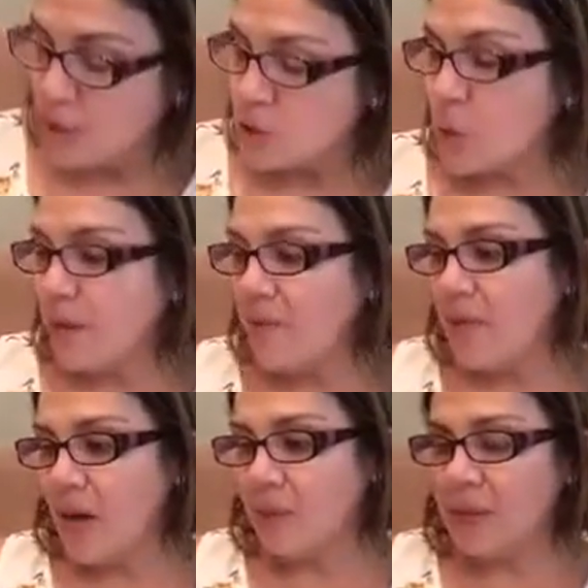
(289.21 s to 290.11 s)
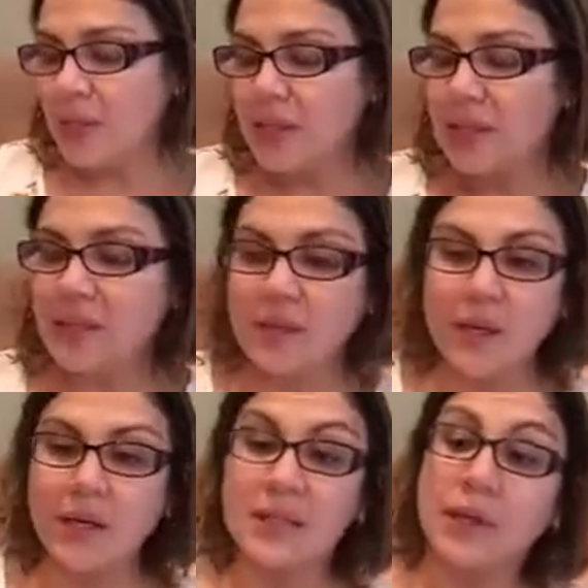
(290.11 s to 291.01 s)
So I found this
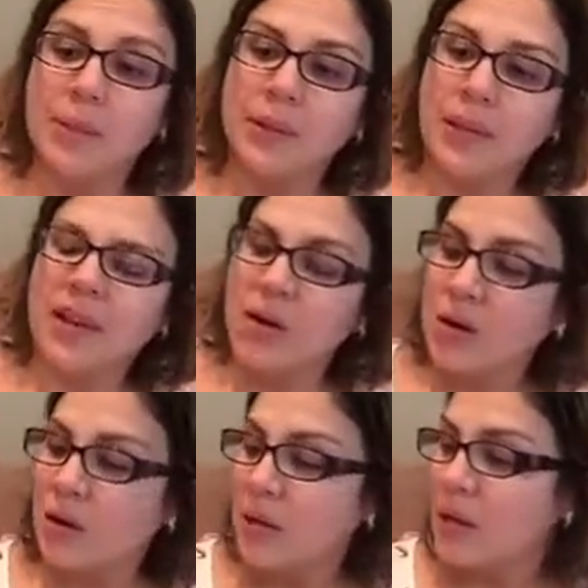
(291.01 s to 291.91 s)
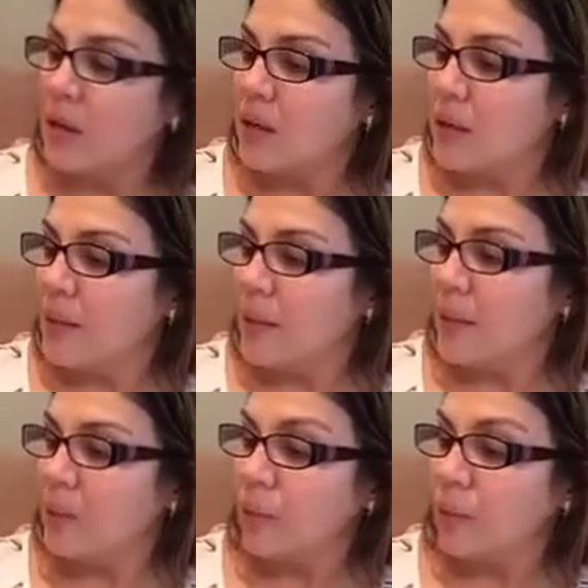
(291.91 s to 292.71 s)
template on a